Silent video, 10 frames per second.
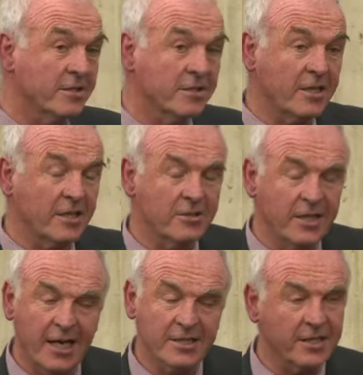This country
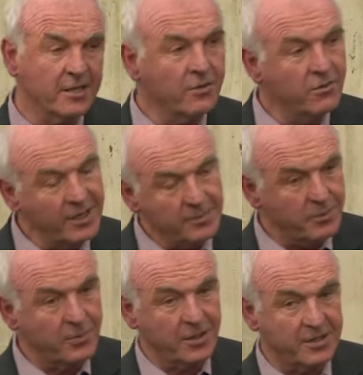has incredible
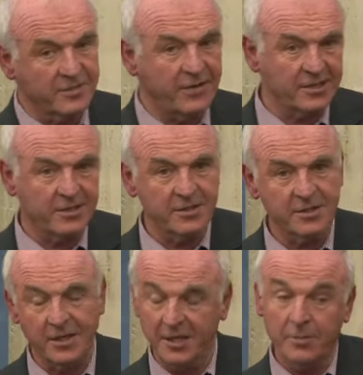pockets of
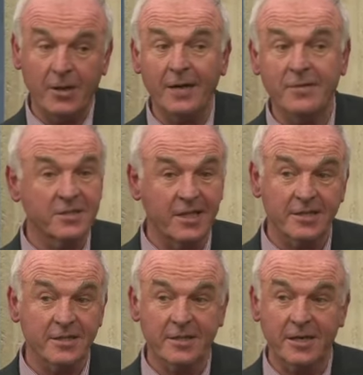excellence. In the private
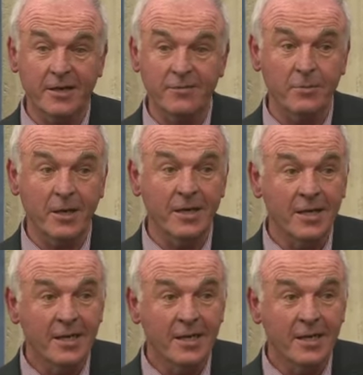sector, they're everywhere.